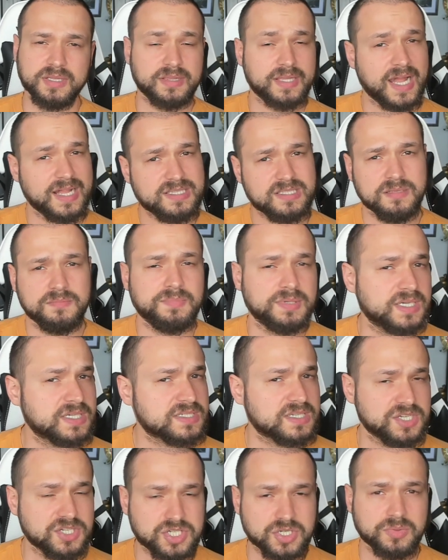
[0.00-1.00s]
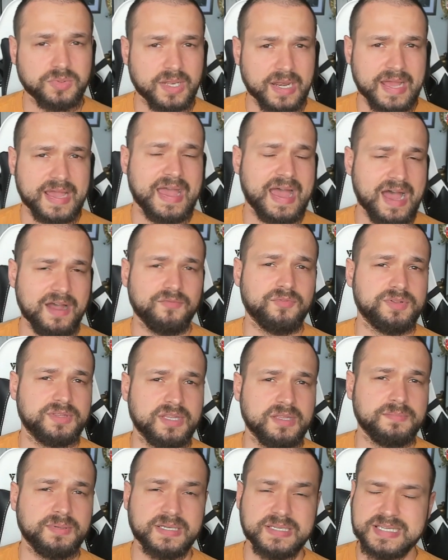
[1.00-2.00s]
that's the biggest issue that I have with
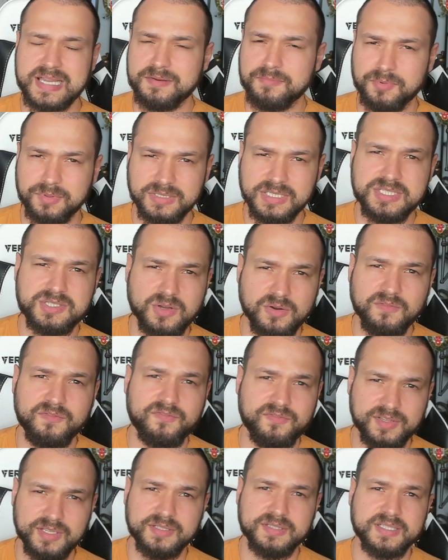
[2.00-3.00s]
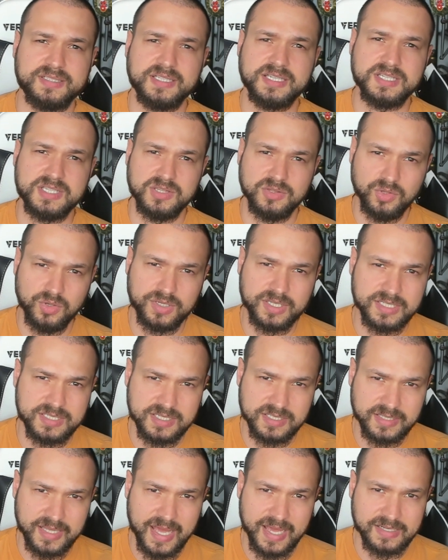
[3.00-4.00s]
it, because I really don't feel that they look
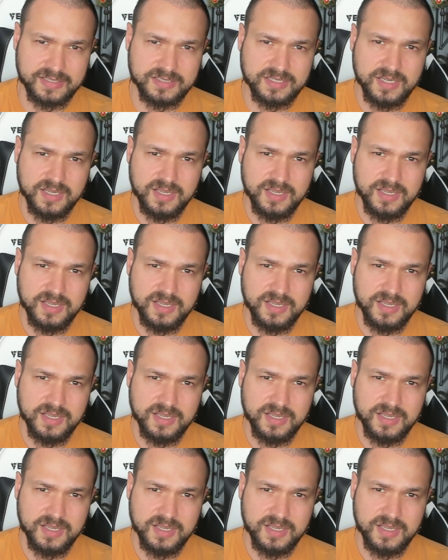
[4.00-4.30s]
into that.